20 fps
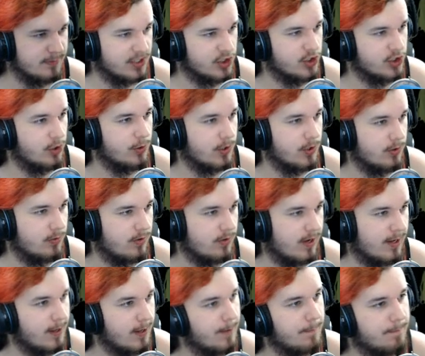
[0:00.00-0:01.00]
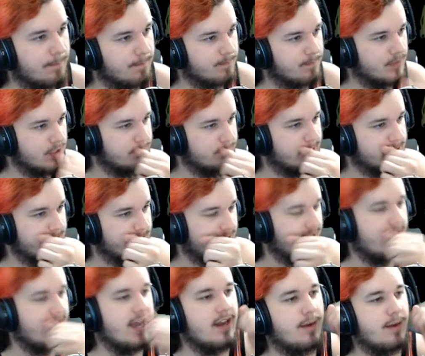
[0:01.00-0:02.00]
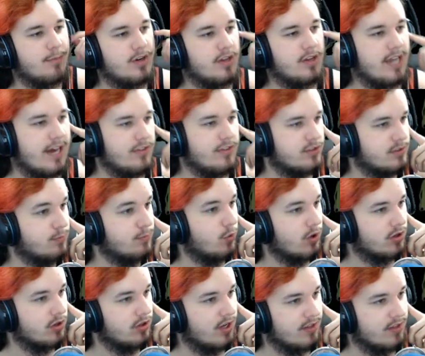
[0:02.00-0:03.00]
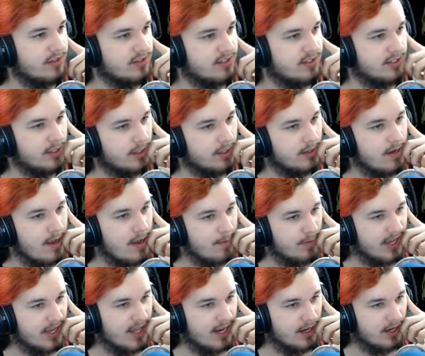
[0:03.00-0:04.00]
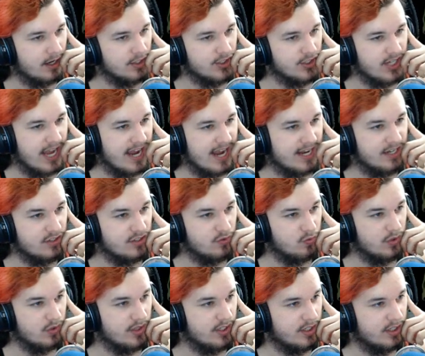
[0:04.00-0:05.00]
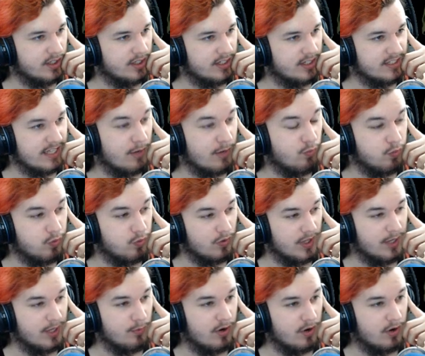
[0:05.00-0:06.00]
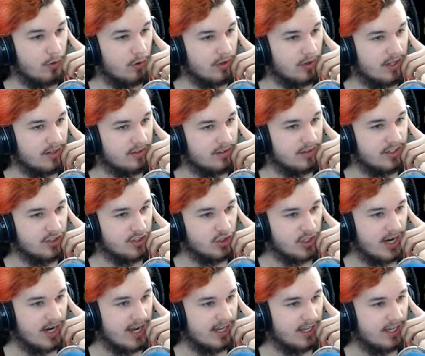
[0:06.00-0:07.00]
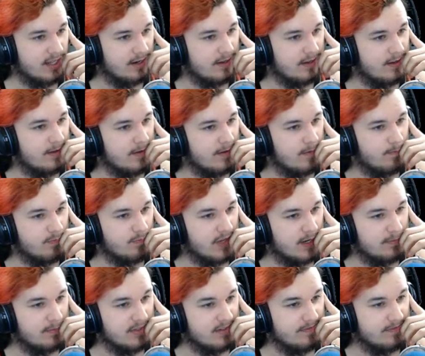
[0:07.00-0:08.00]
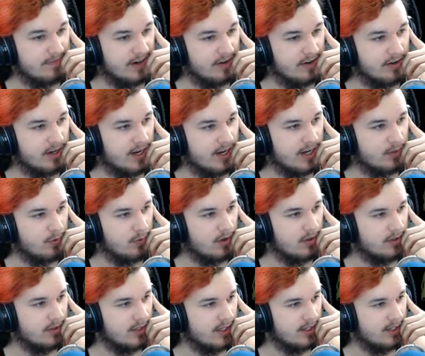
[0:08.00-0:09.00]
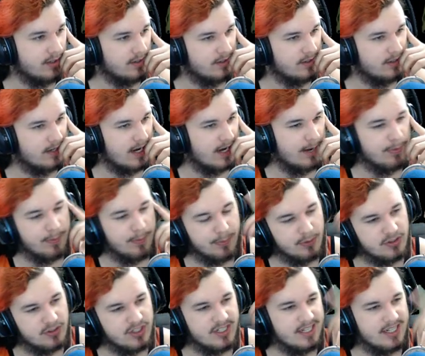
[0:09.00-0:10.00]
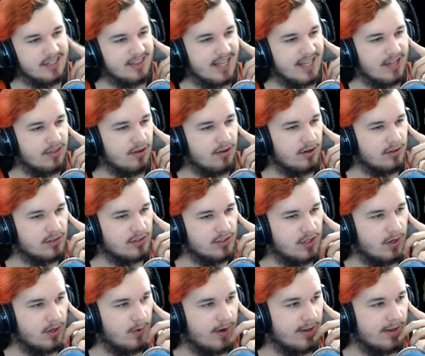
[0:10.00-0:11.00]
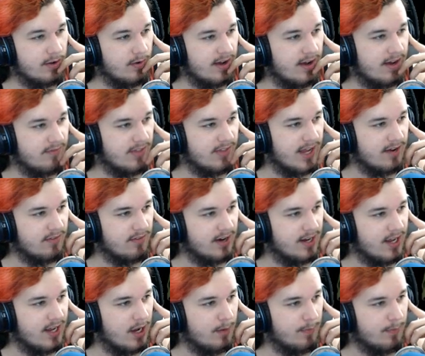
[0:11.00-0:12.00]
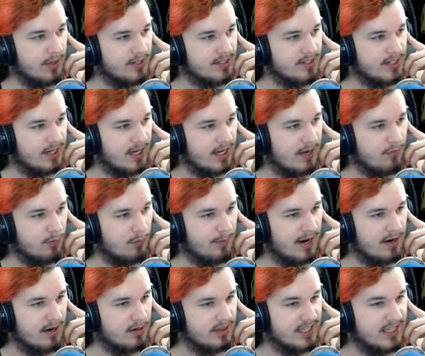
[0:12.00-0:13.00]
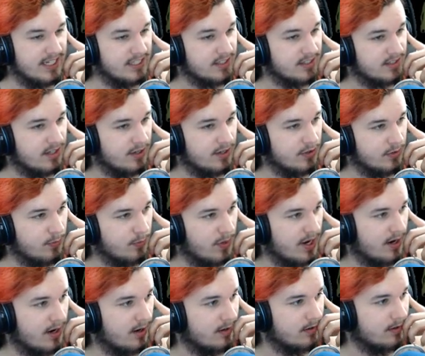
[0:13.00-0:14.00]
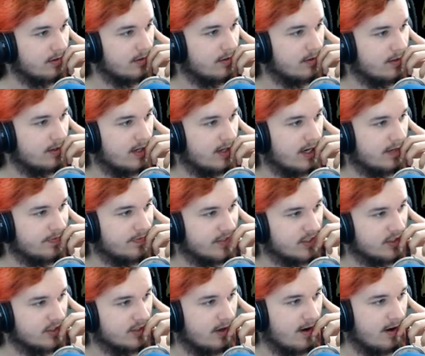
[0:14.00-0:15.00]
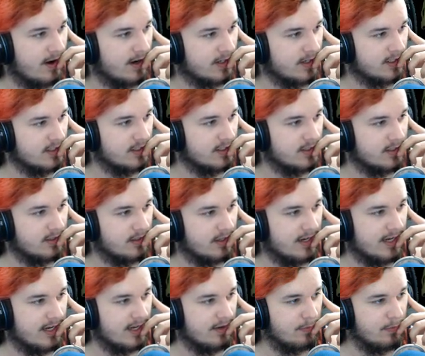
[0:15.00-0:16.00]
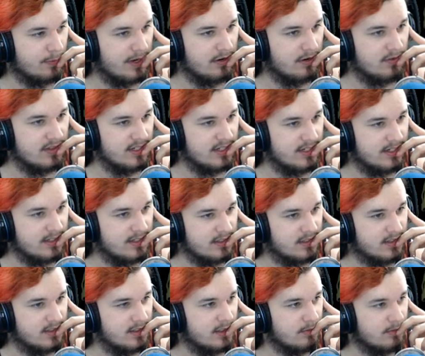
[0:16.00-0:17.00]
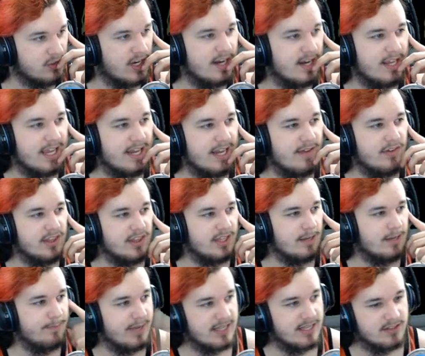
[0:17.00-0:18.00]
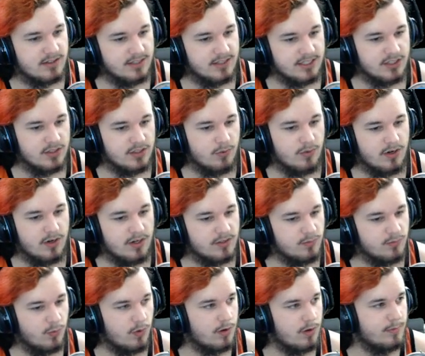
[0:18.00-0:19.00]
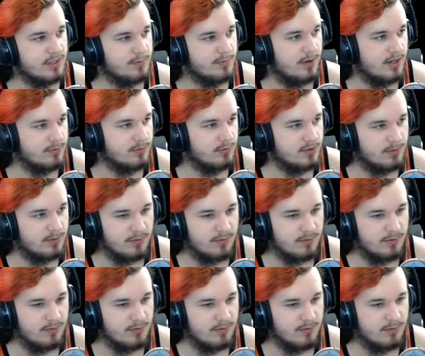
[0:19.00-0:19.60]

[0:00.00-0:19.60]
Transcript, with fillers: Let me show you um, as best I can. I'm going to gather some more cloth that's in here. But yeah, like our jacket is really good because I really want to hold on to this jacket um, it's very high quality. Um, the boots you need leather, so I don't have that right now. But uh, I've repaired these underwear, um, the socks. I repaired this. I'm trying to get everything basically so we're as warm as possible.